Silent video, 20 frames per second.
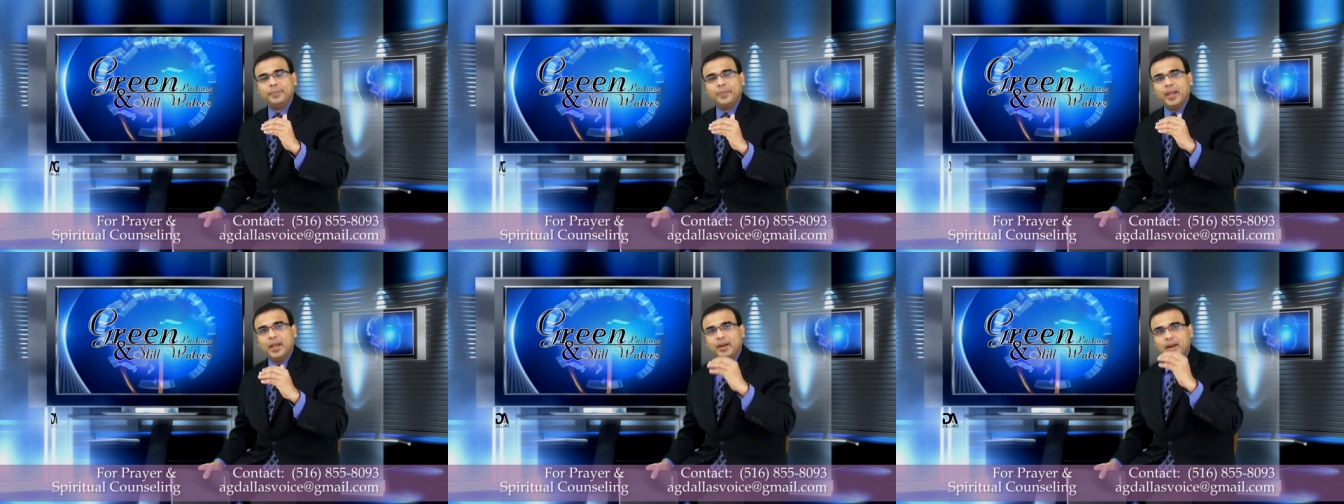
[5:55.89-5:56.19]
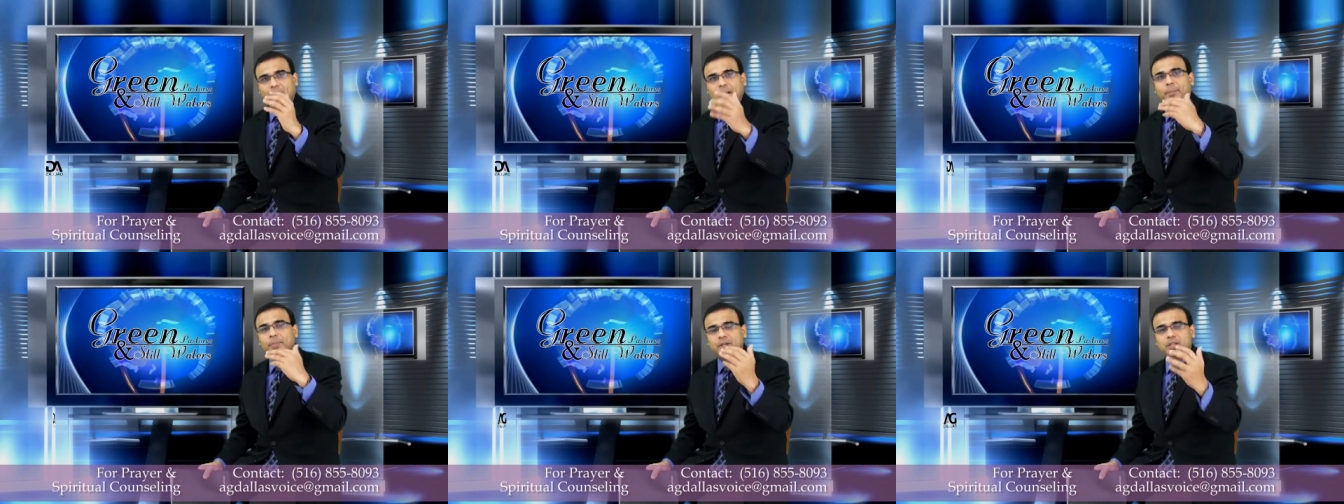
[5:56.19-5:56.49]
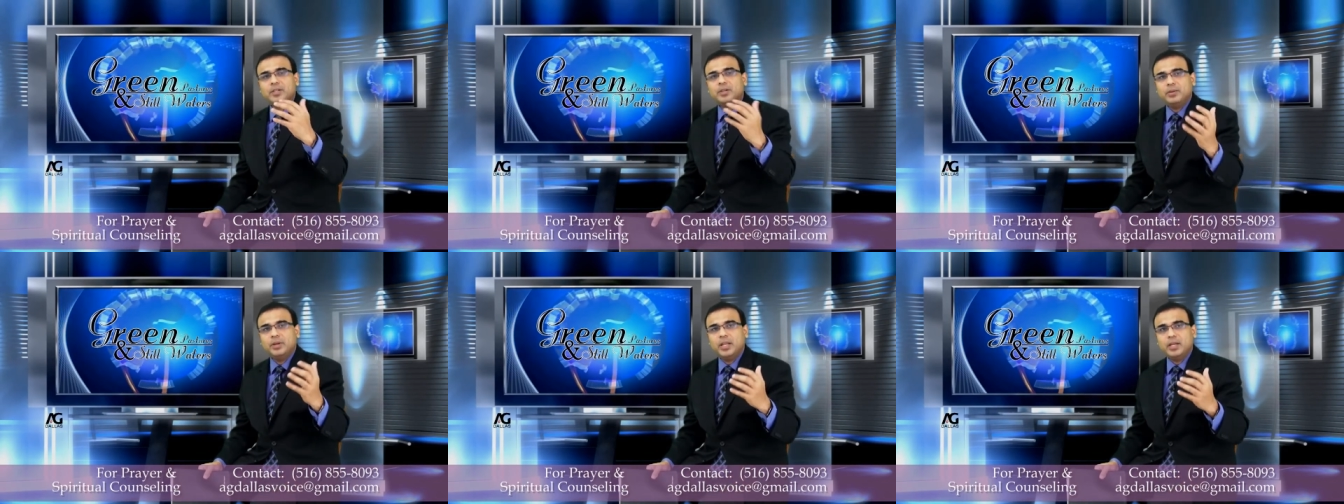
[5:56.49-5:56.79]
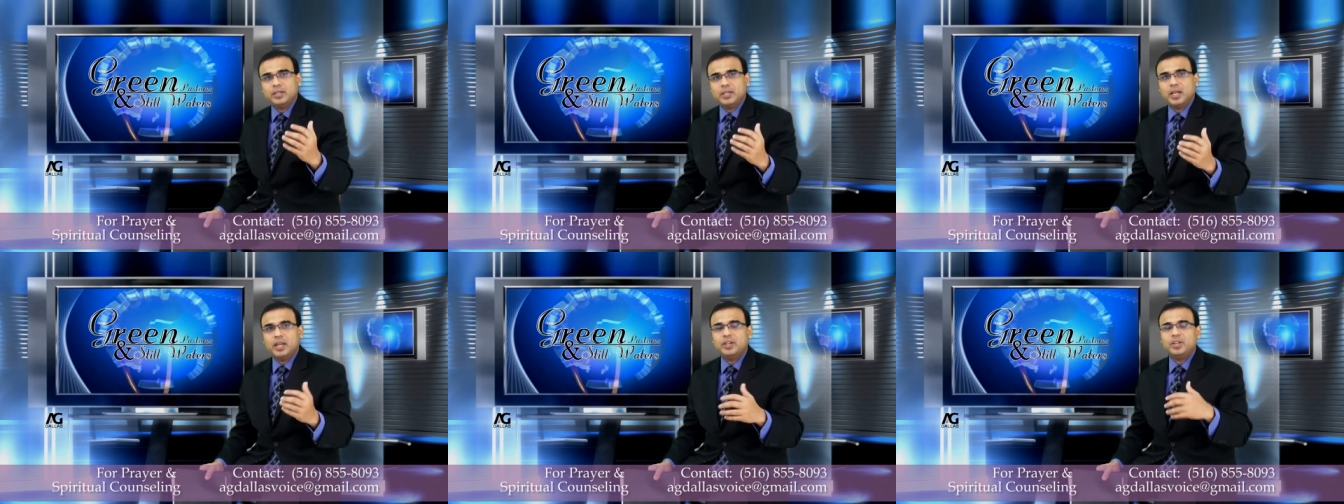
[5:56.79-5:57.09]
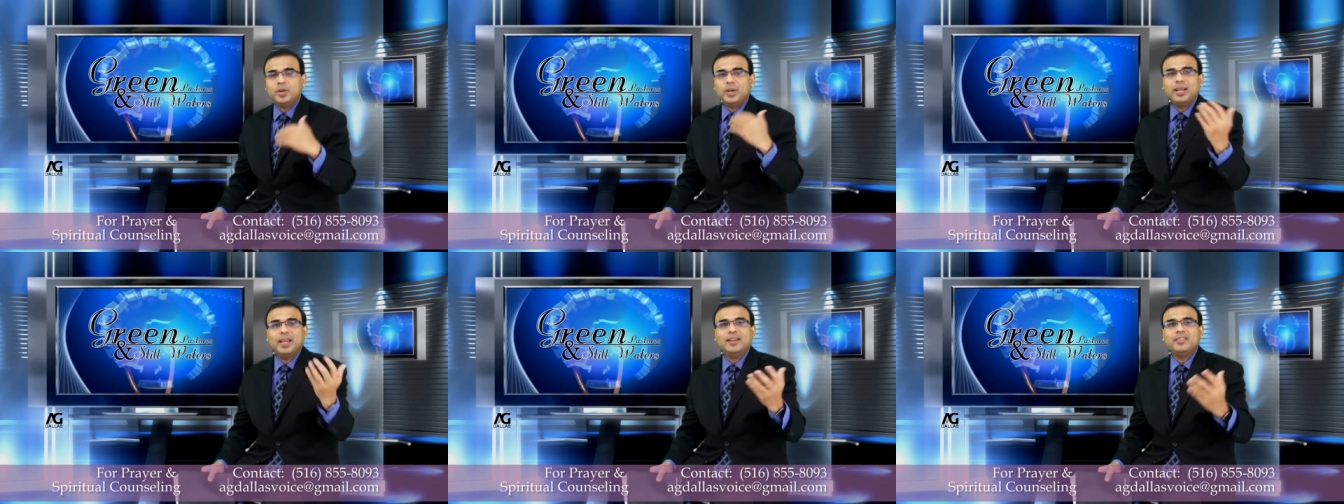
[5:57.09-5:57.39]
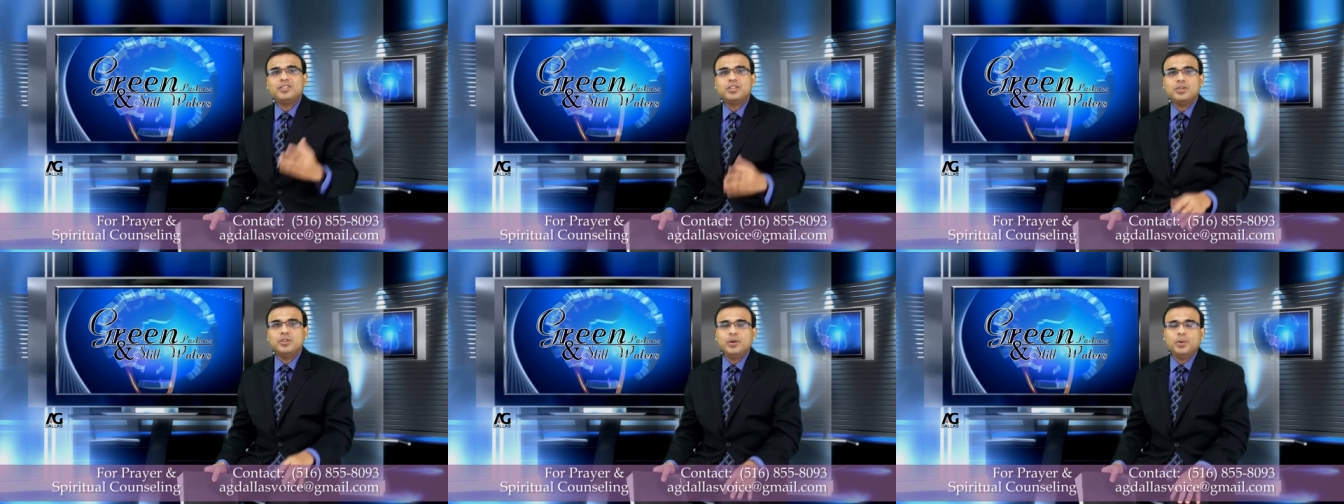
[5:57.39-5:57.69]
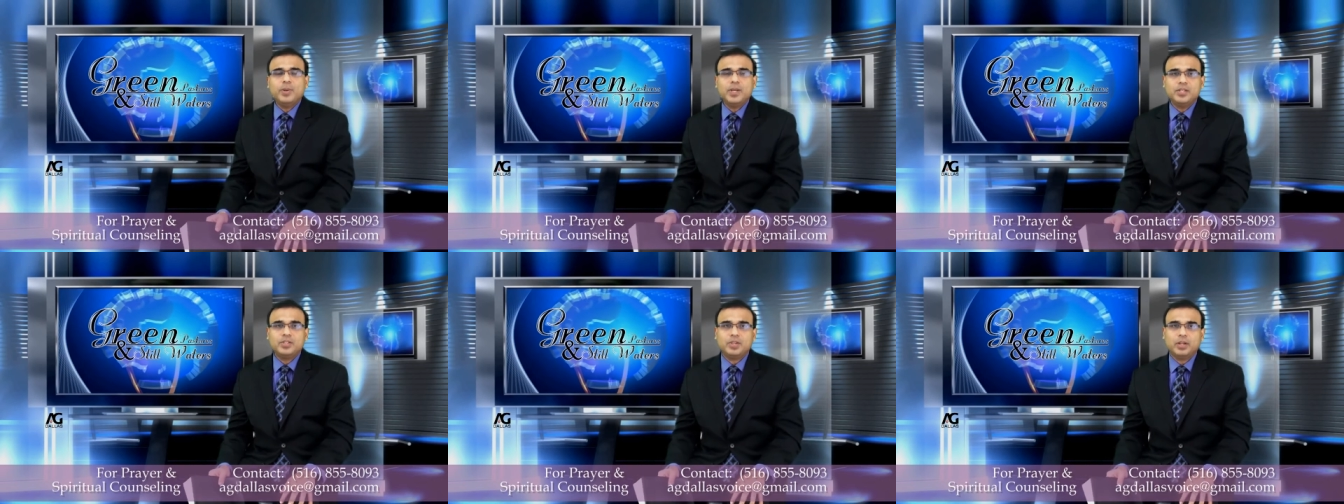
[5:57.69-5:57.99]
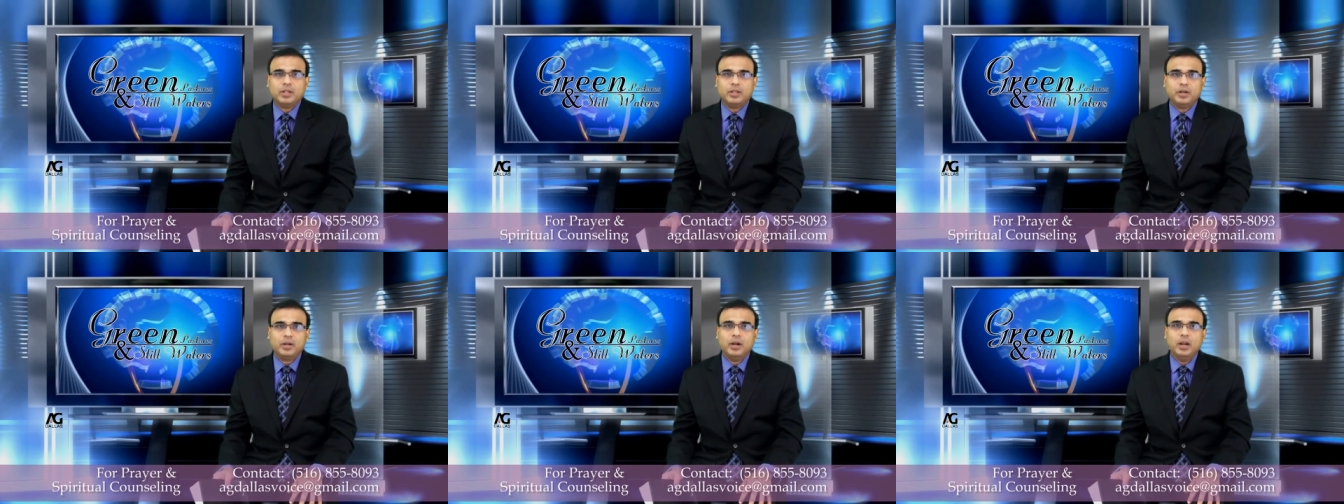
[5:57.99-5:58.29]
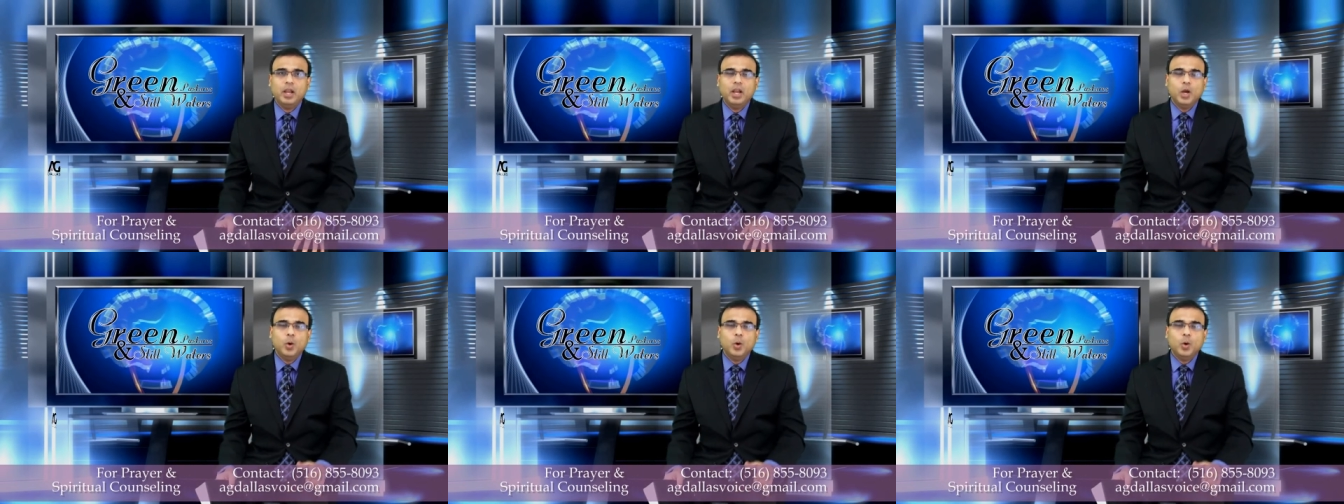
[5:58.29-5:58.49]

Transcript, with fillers: an opportunity to get to know each other